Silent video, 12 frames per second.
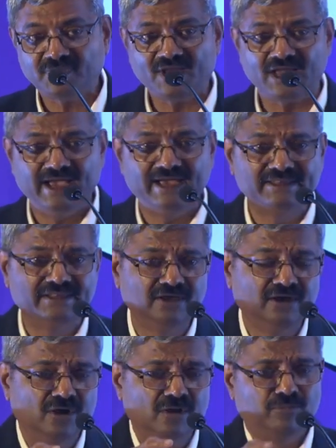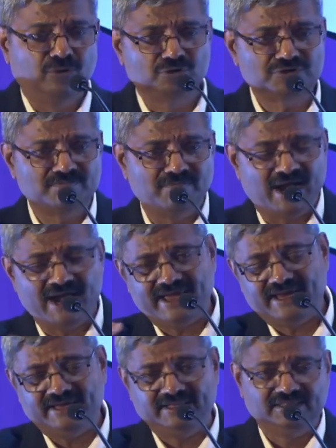And post my
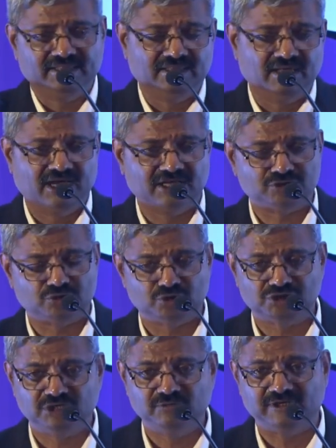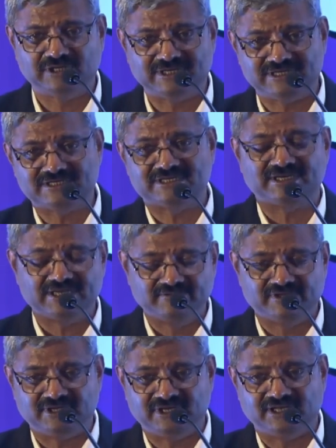and our social workers sitting
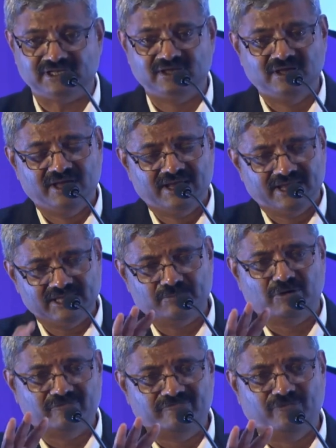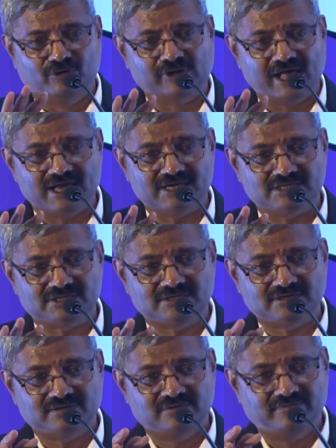with her, in about 4 hours,
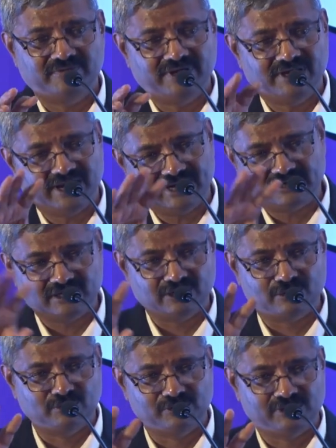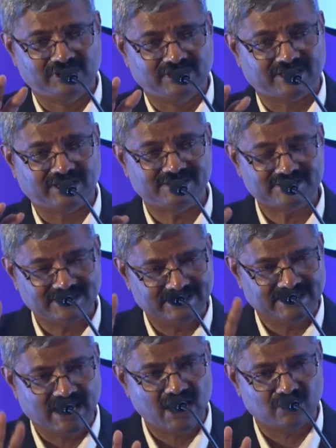we had concluded the case, and
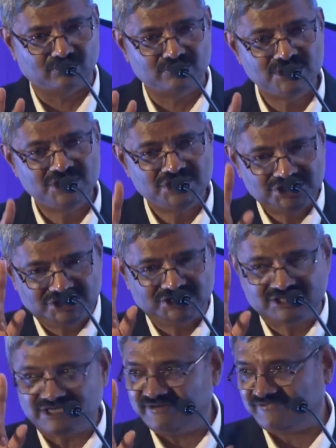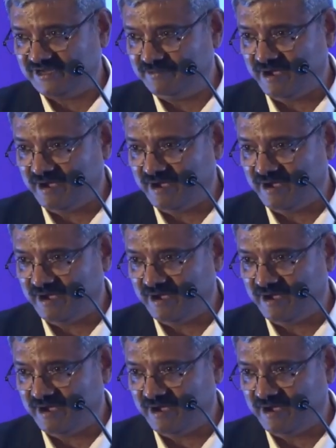now she's safely back